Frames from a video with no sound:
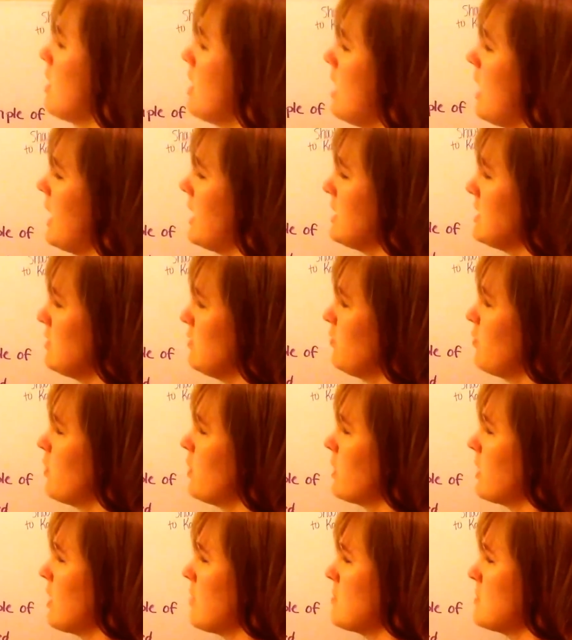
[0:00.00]
I need
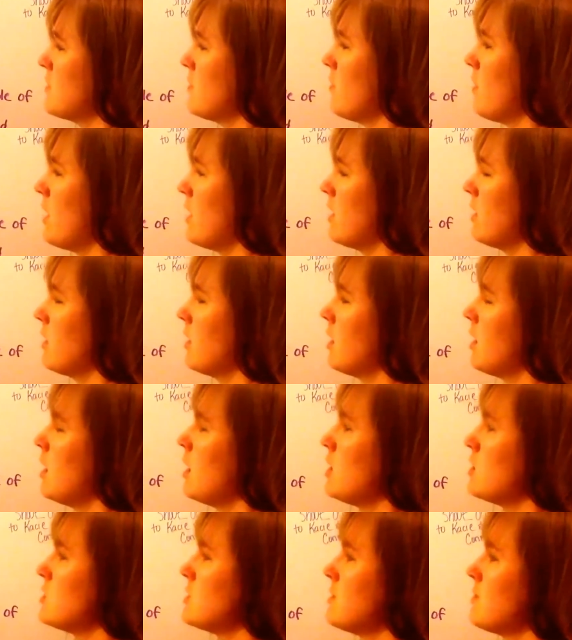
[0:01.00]
four cups of water.
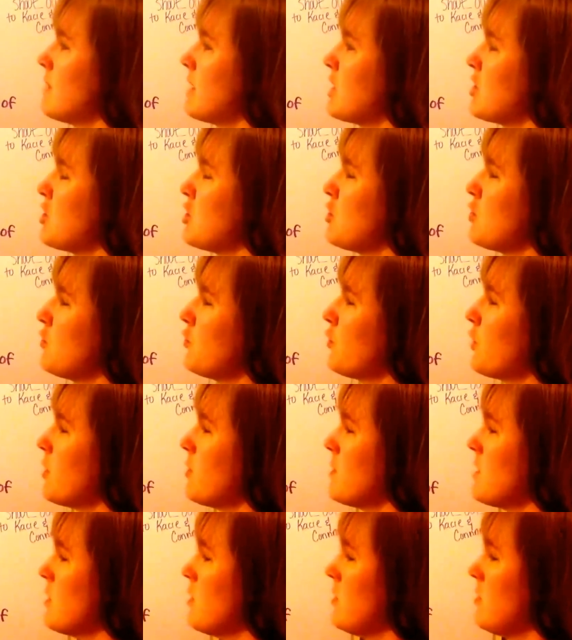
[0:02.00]
So my new
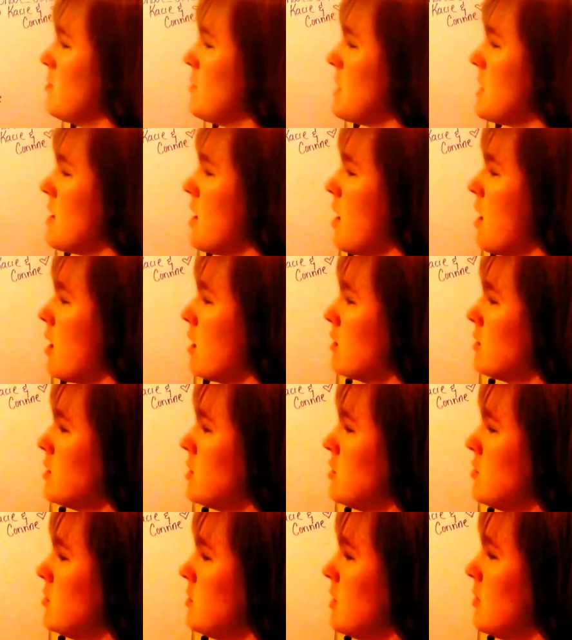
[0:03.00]
formula would be
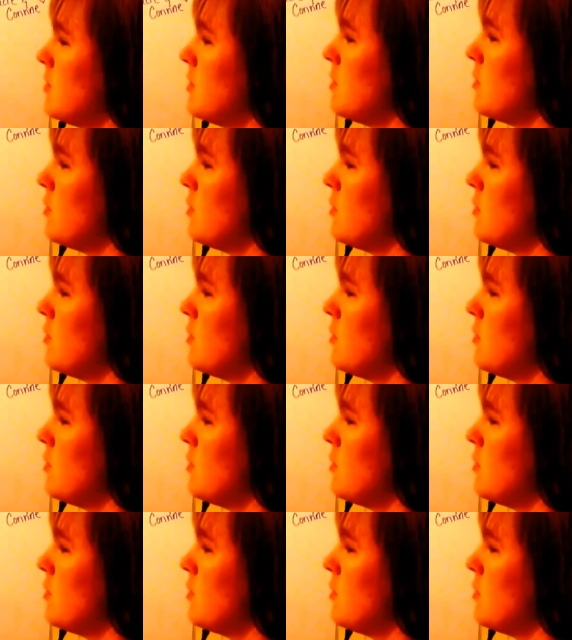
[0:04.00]
R2W4